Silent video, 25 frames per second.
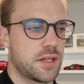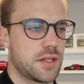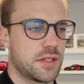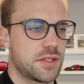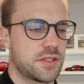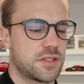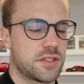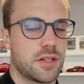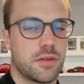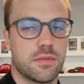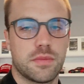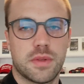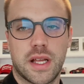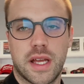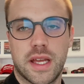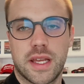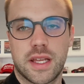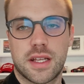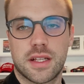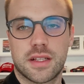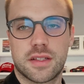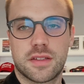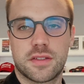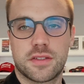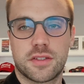Some
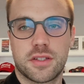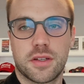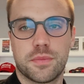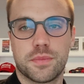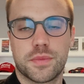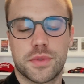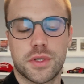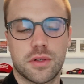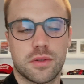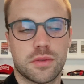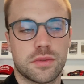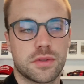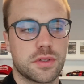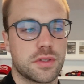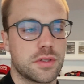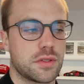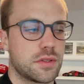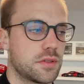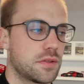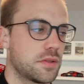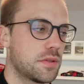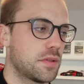like it, some don't.